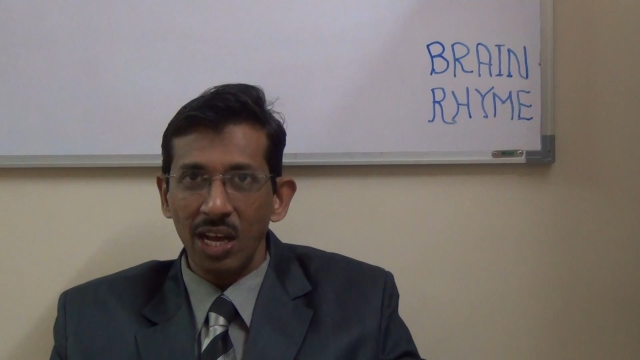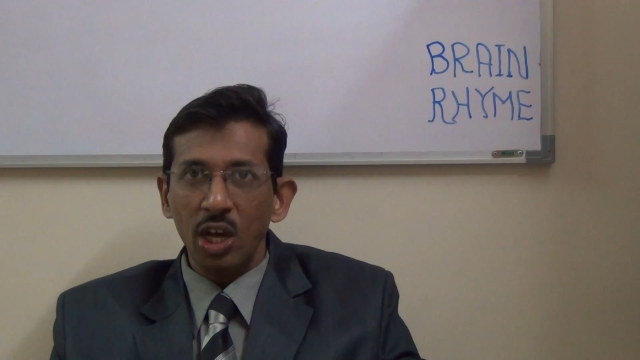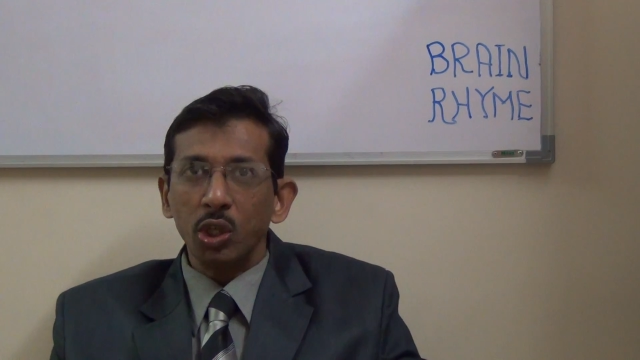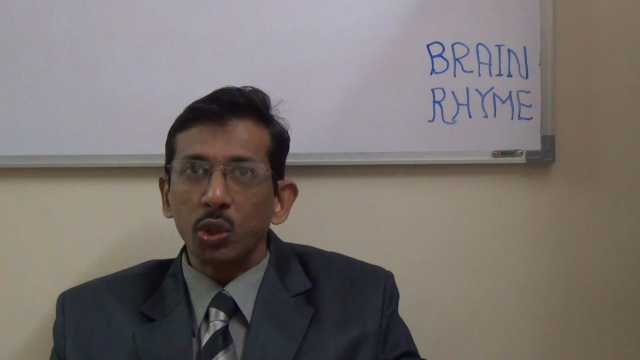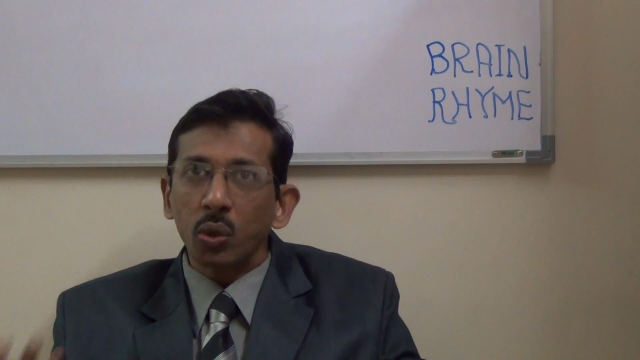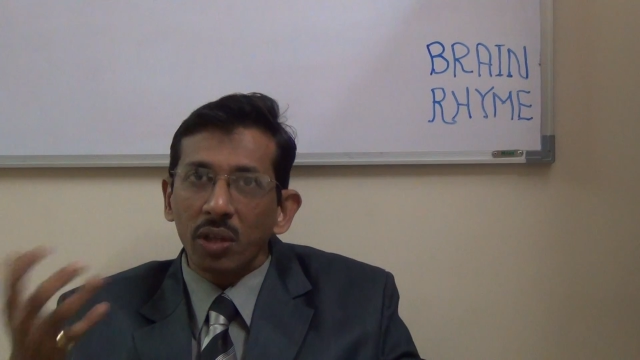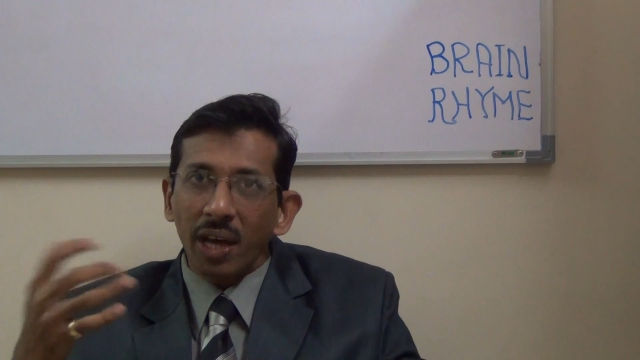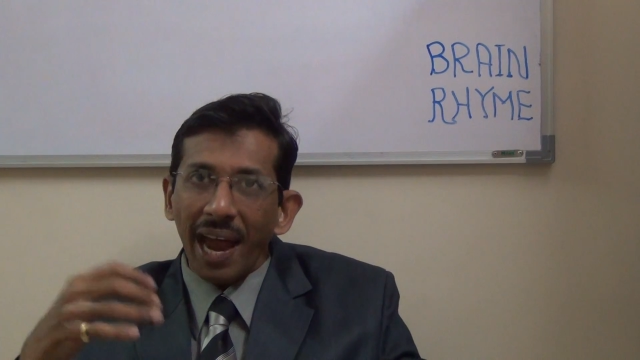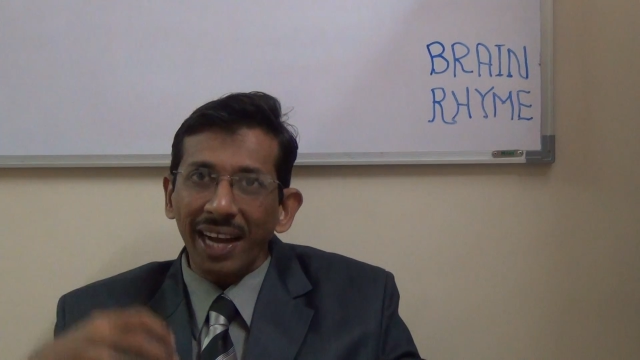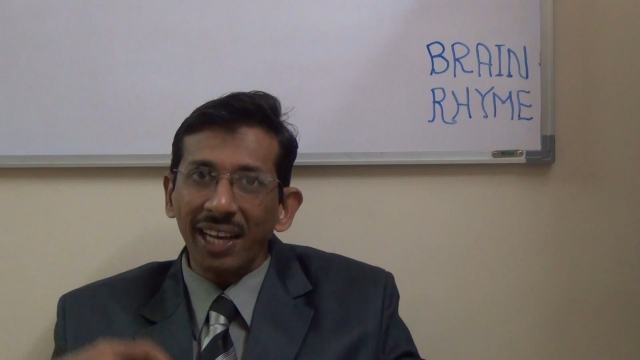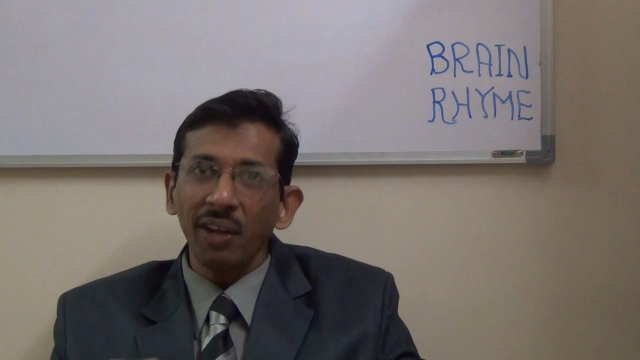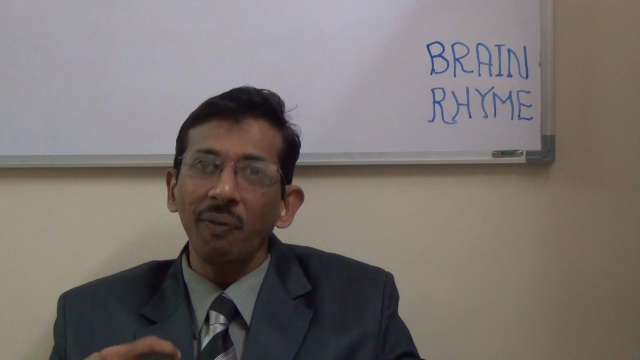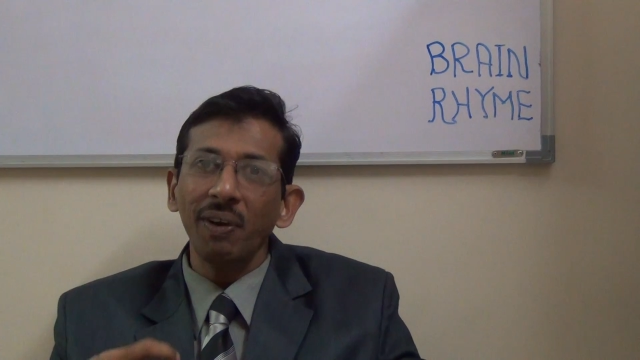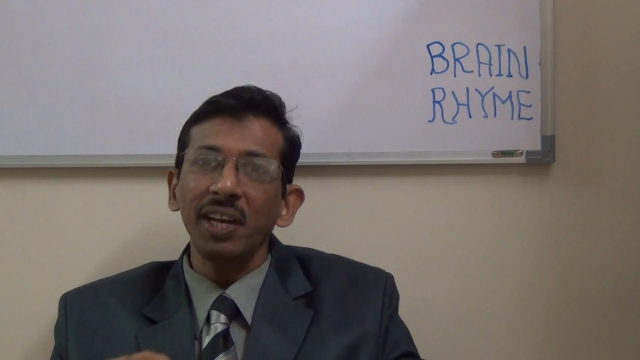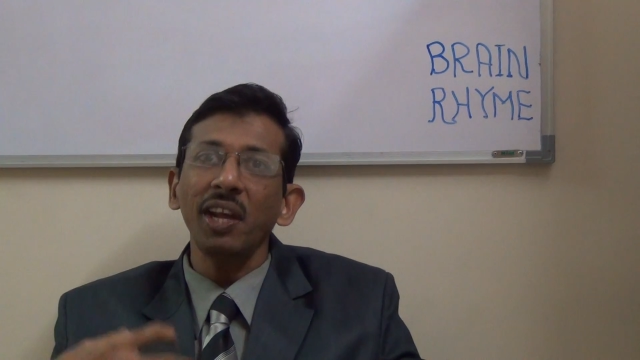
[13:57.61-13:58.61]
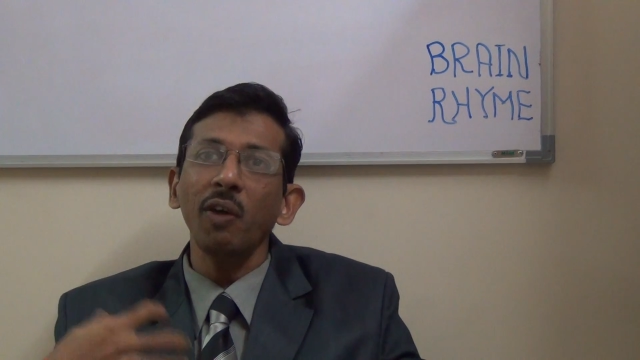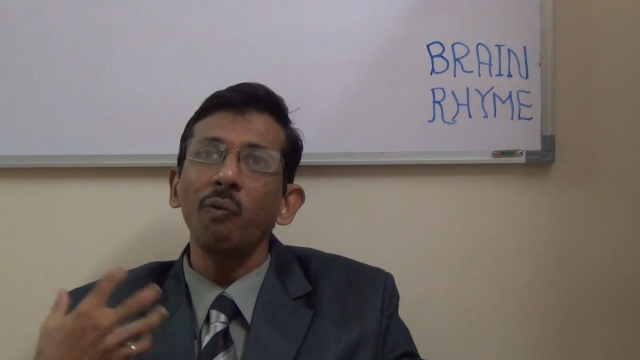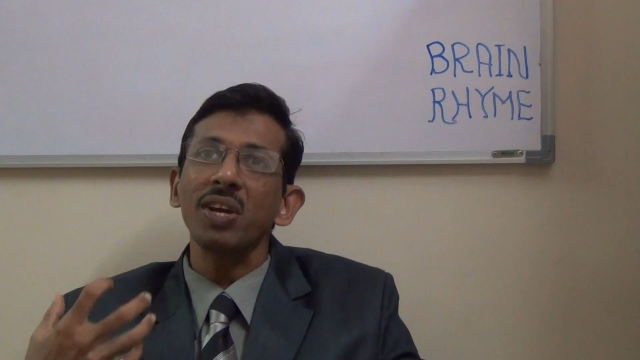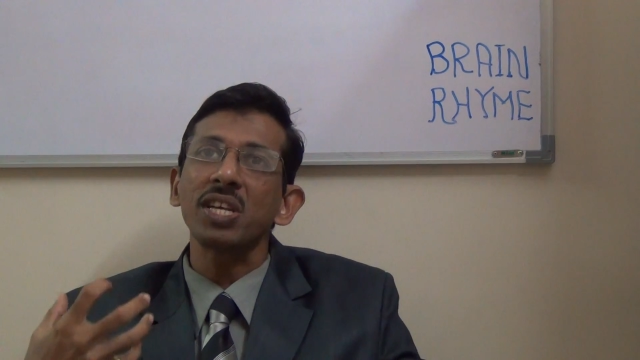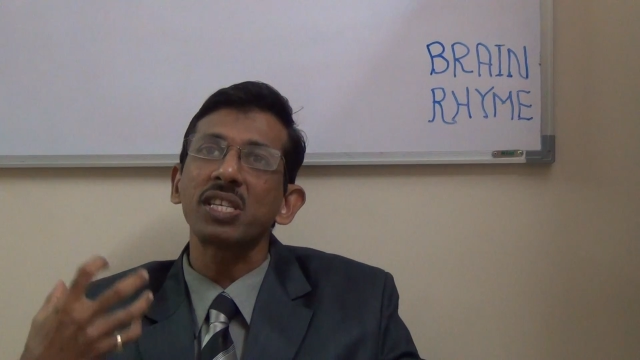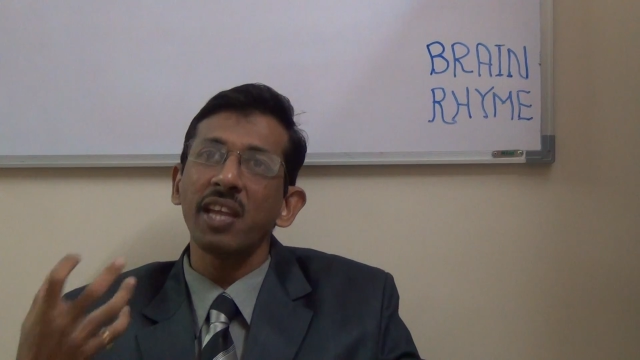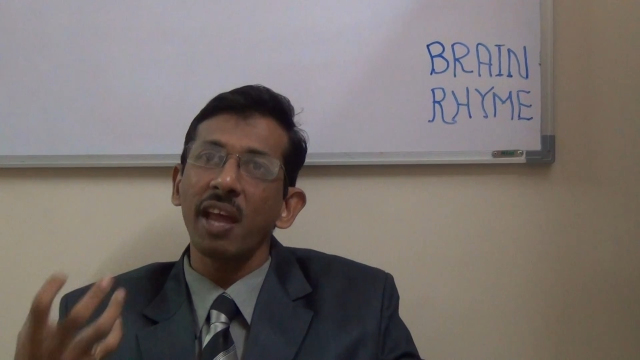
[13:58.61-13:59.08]
So the activity
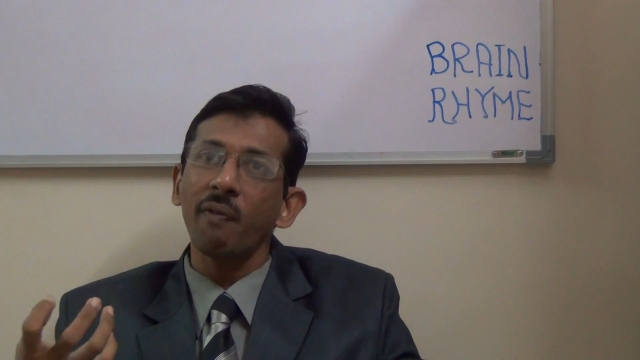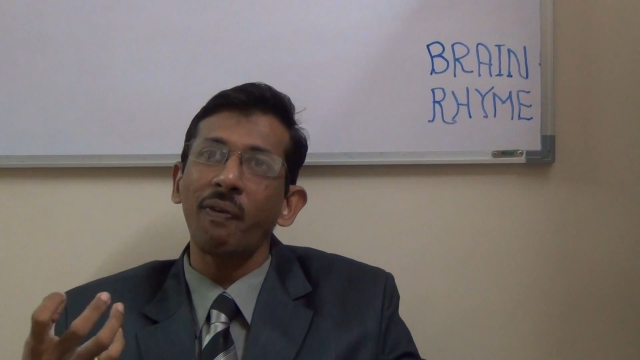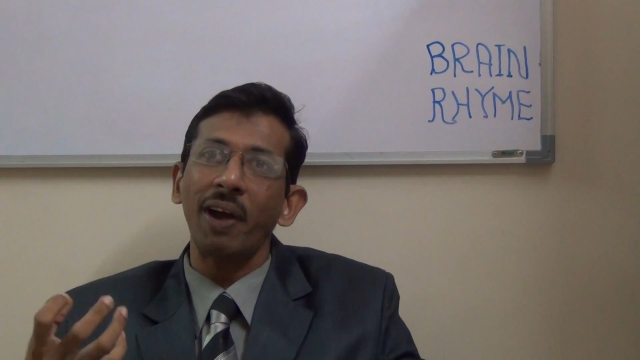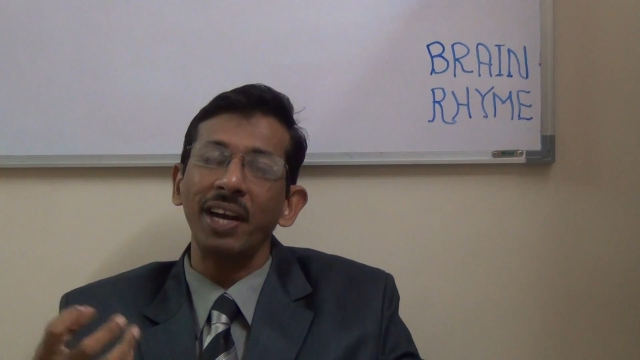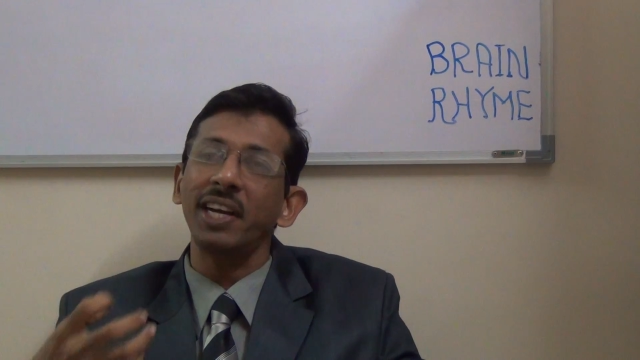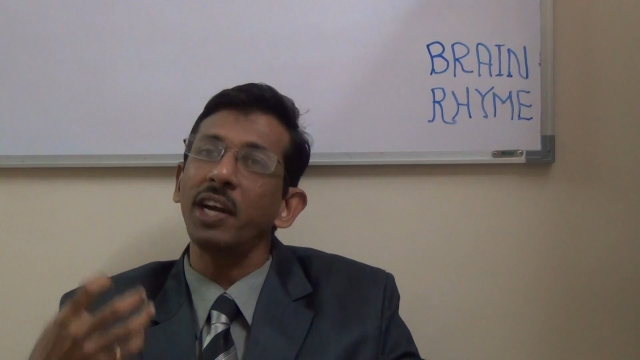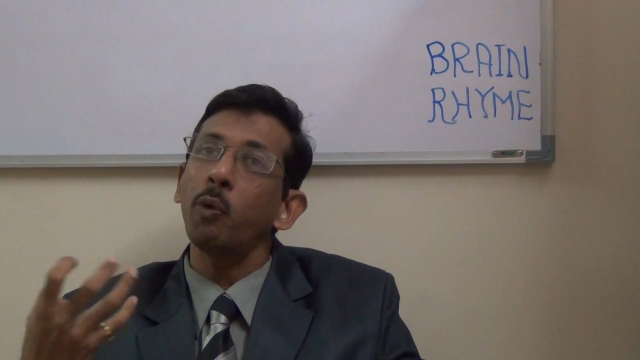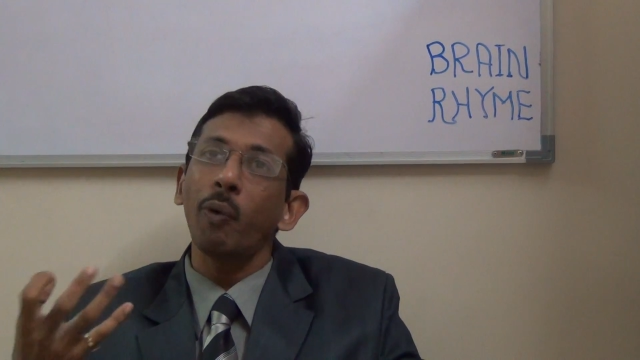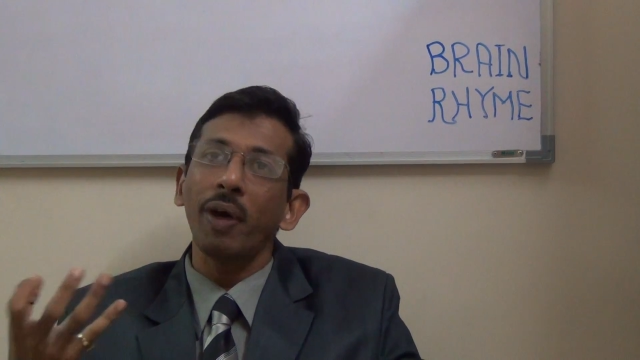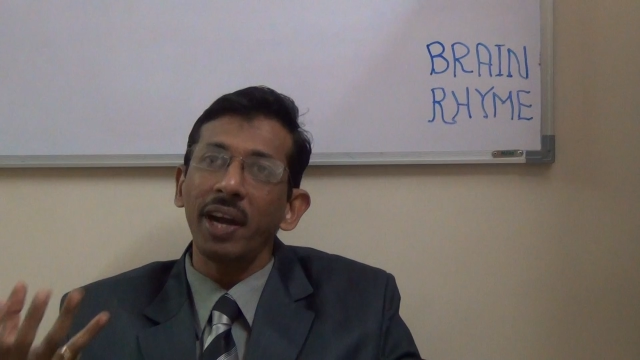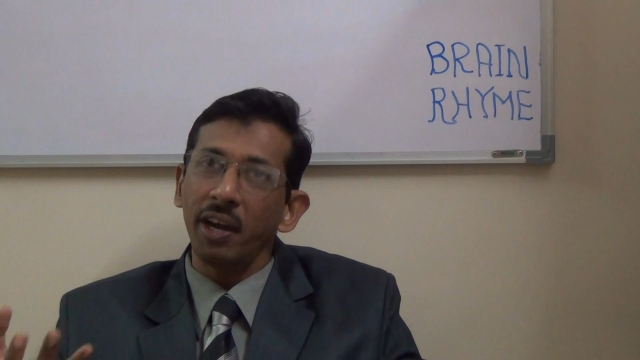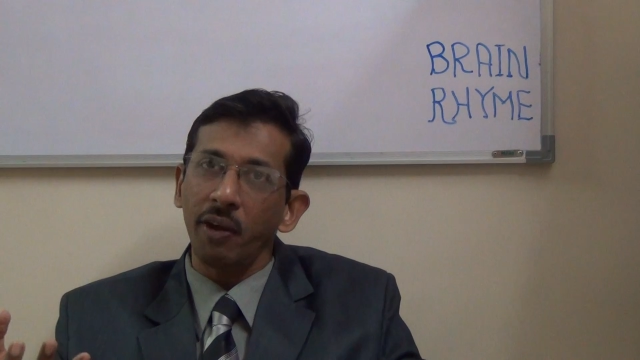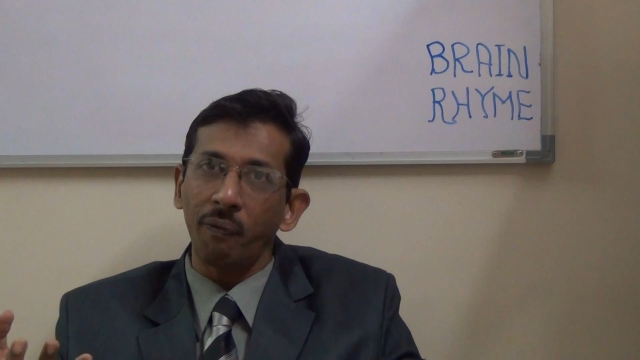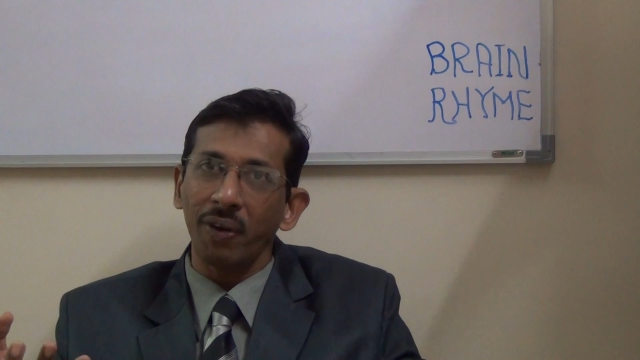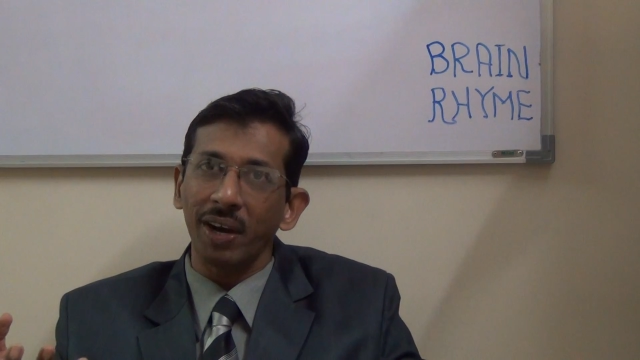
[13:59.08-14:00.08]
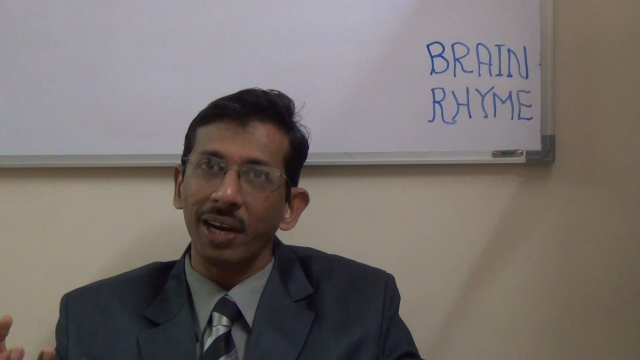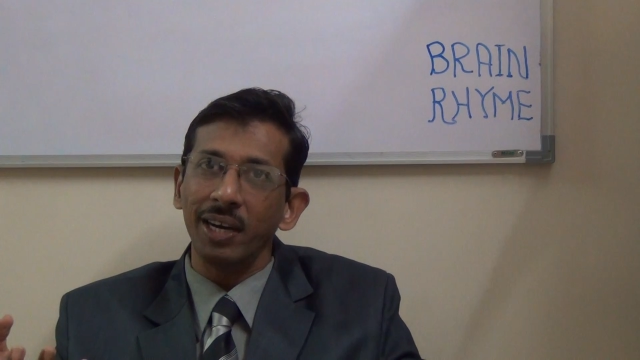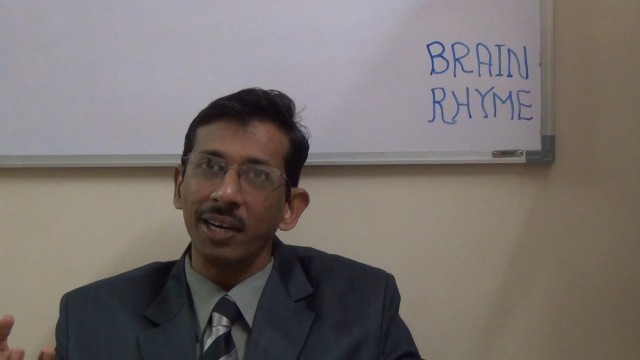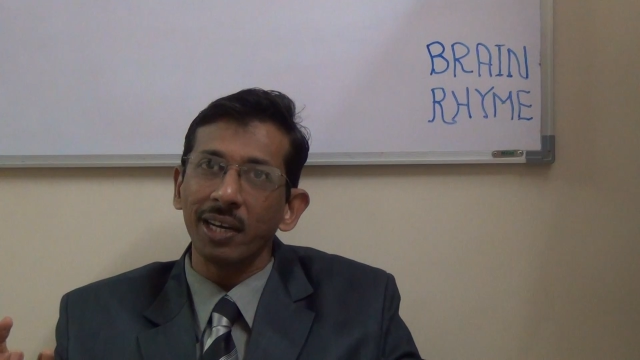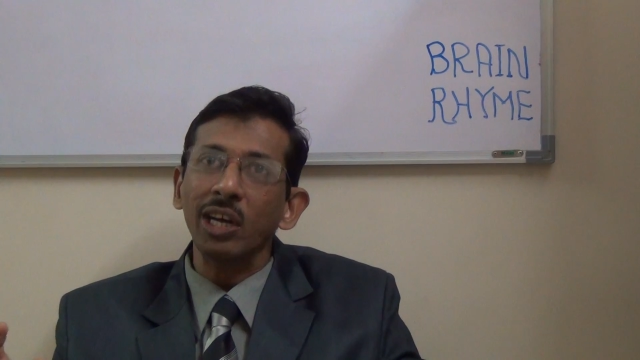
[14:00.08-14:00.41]
which they find it very difficult,